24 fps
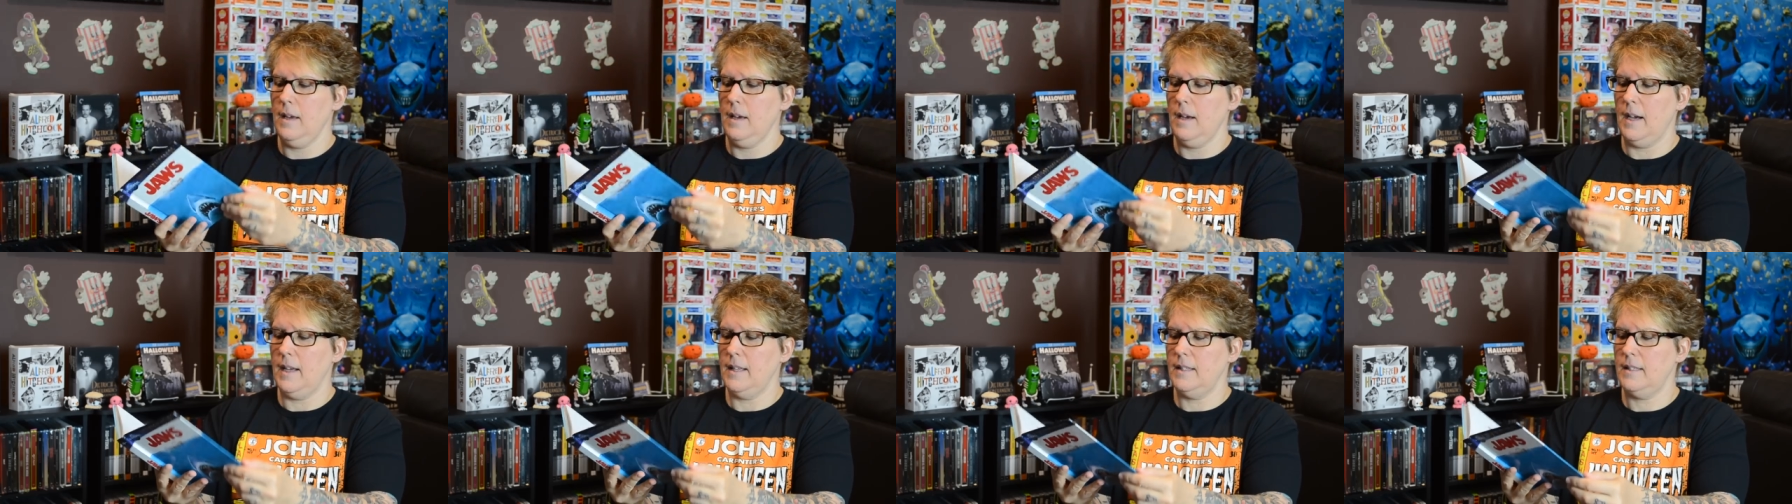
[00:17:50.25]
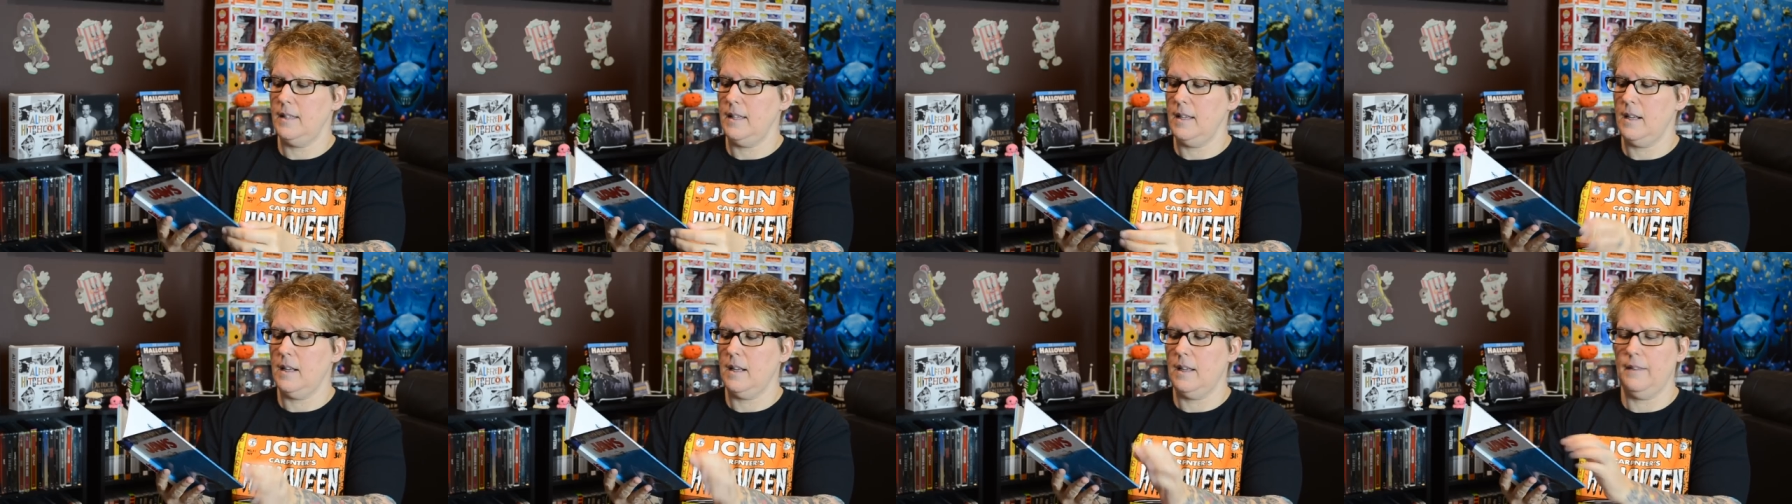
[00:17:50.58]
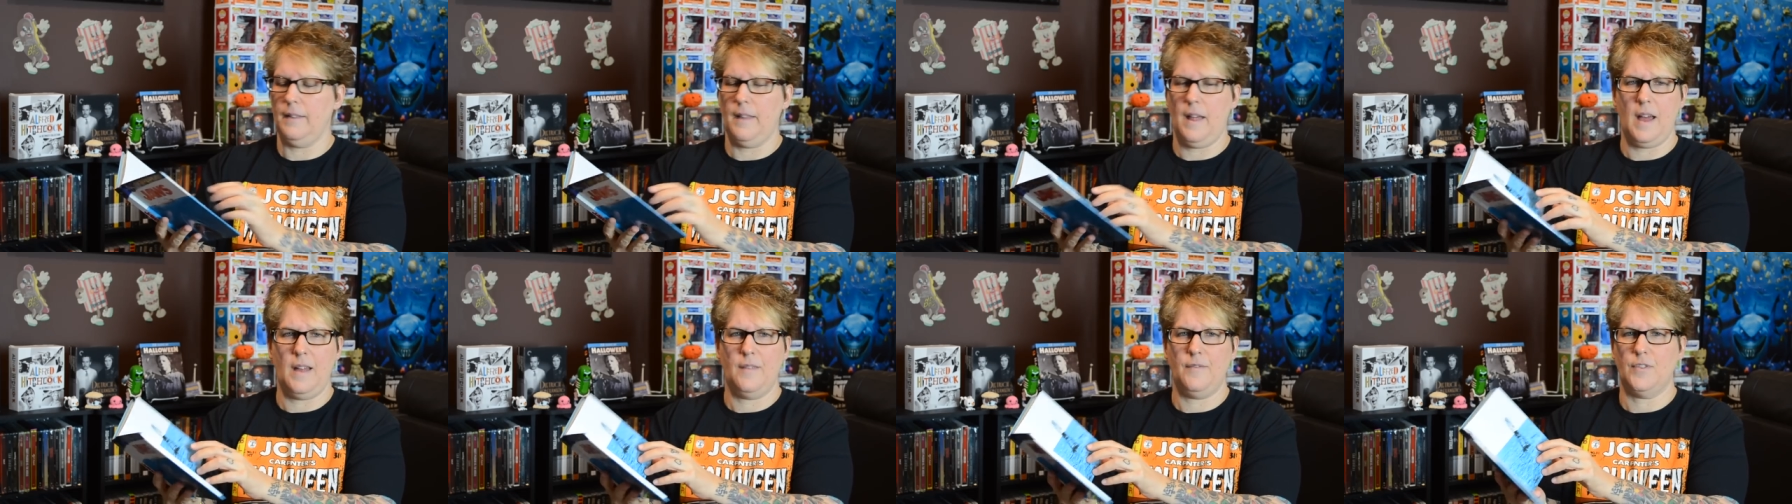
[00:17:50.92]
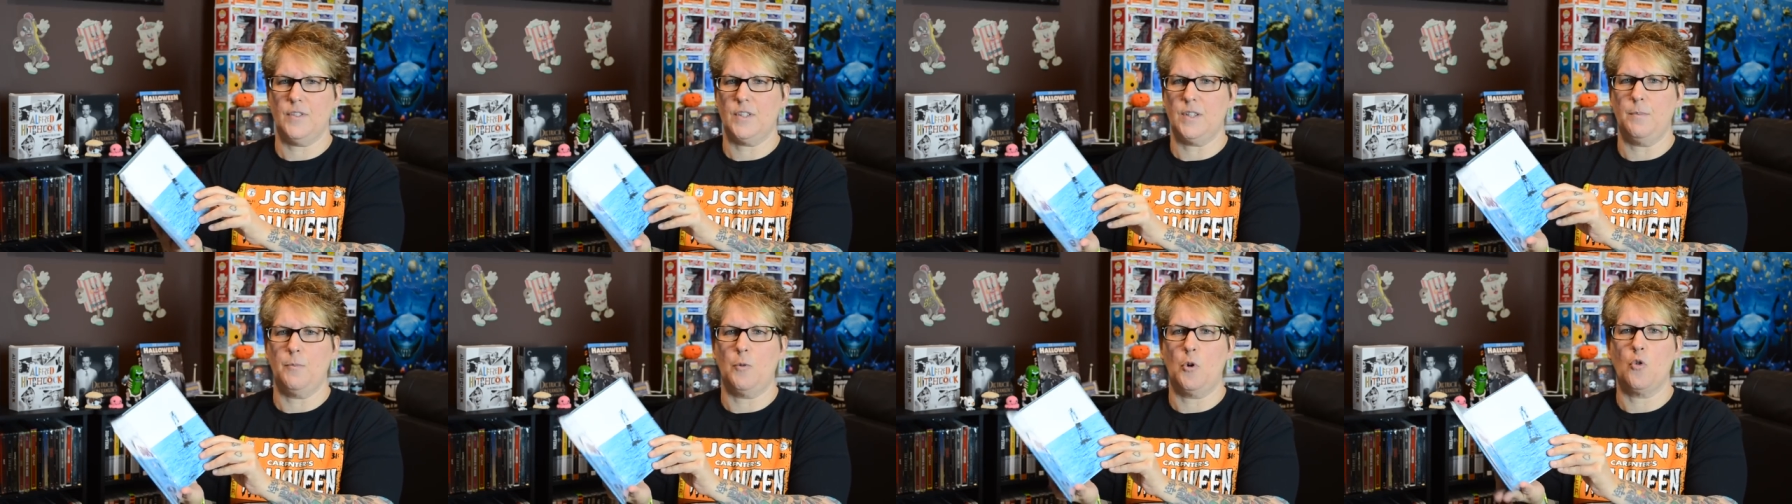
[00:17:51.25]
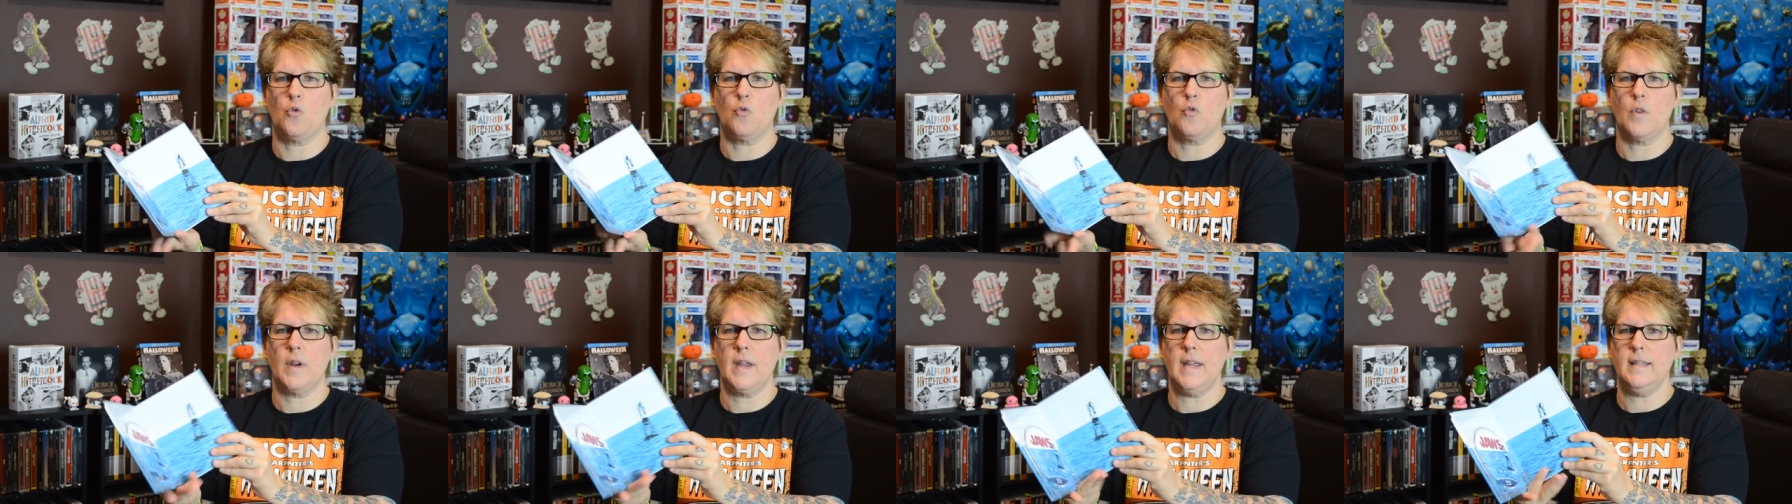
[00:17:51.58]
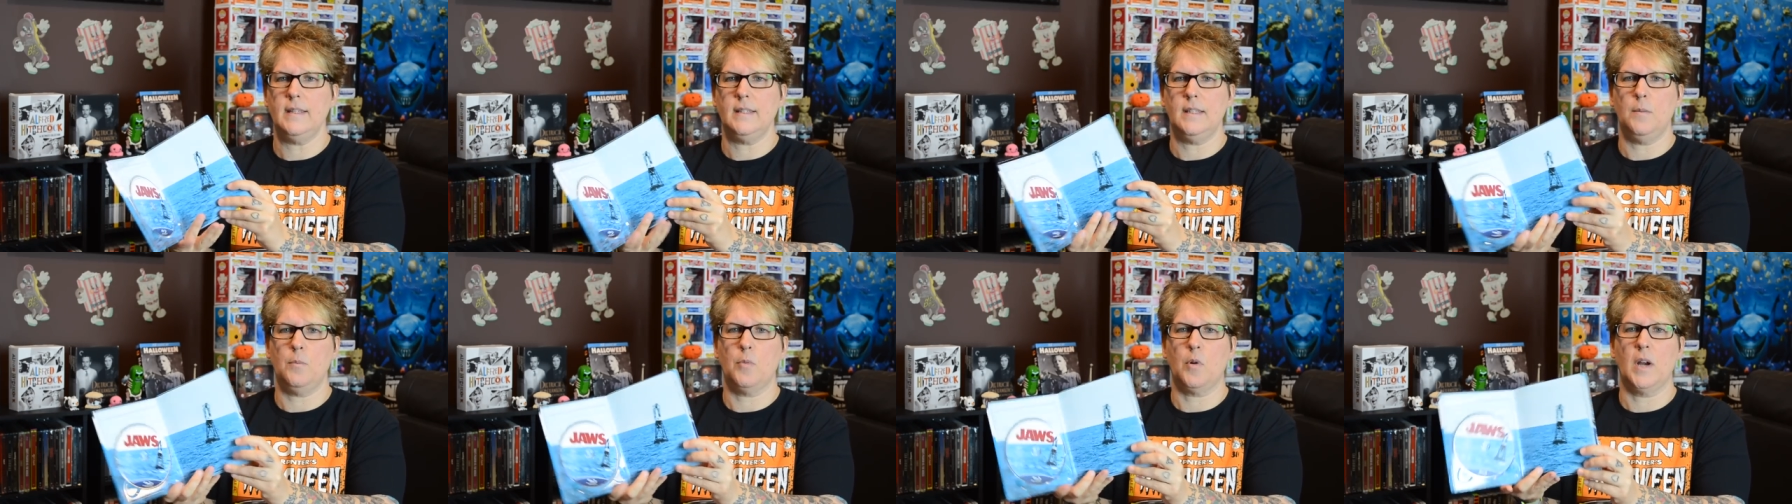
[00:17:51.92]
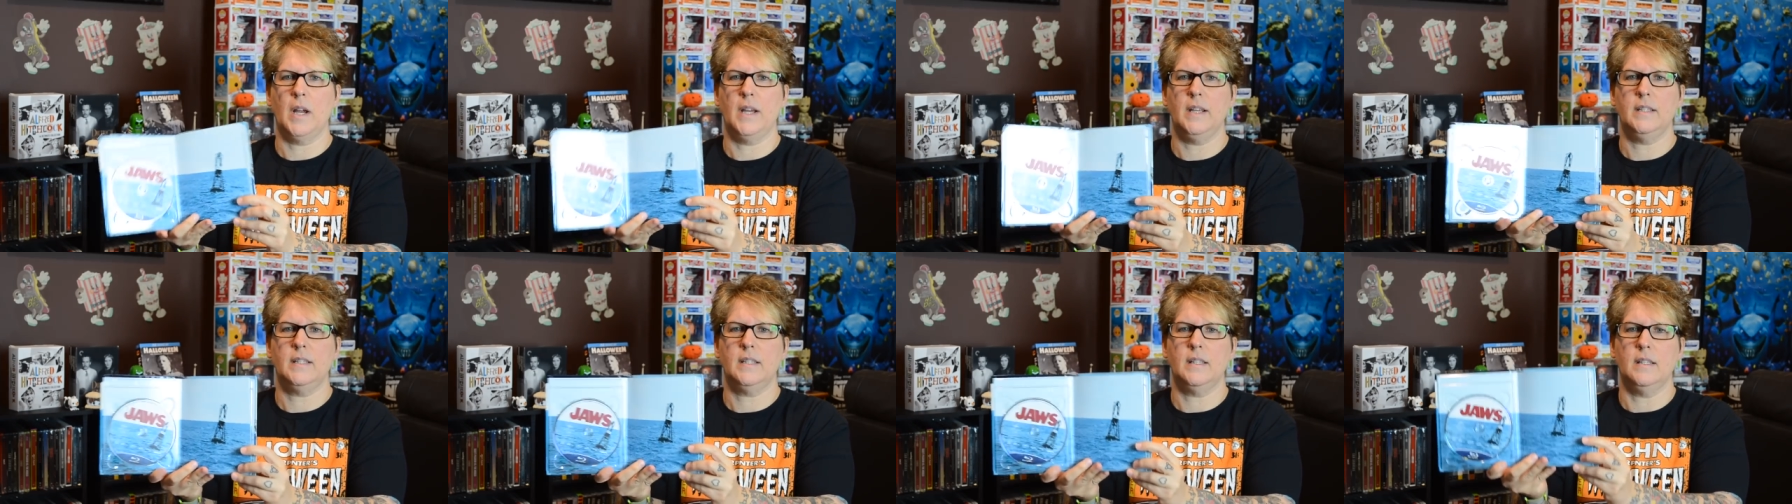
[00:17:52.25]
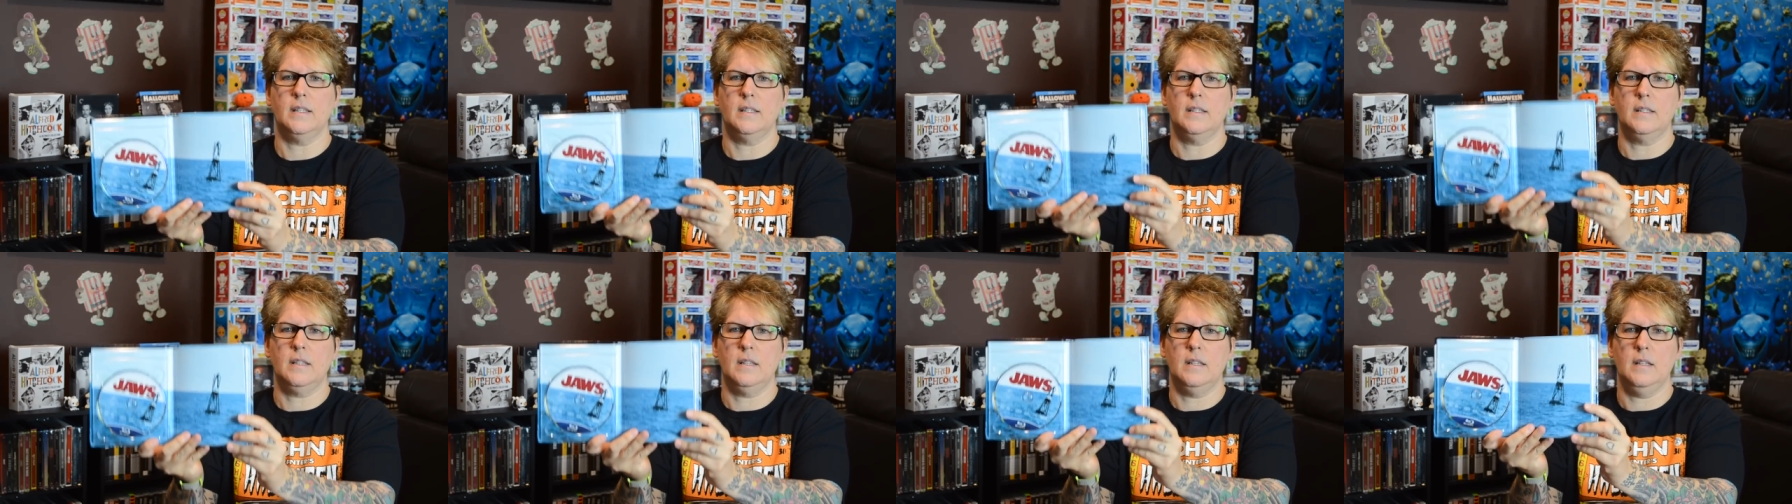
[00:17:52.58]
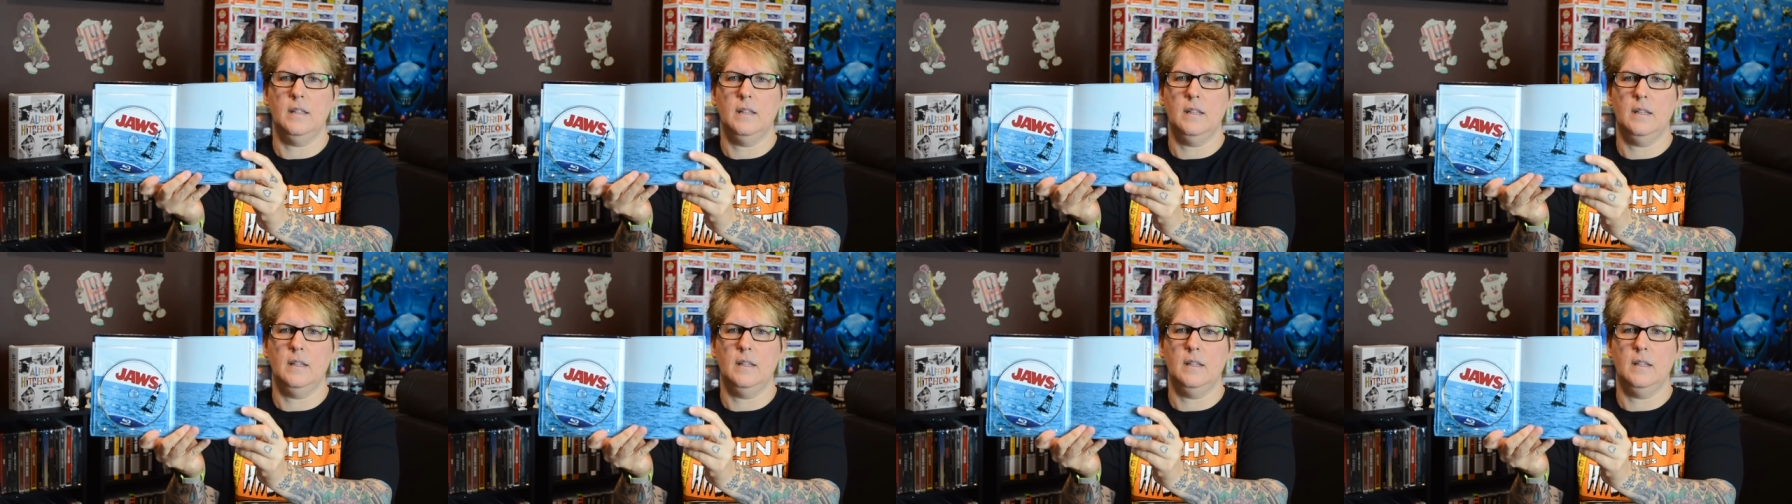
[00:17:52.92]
I see it online for some crazy prices.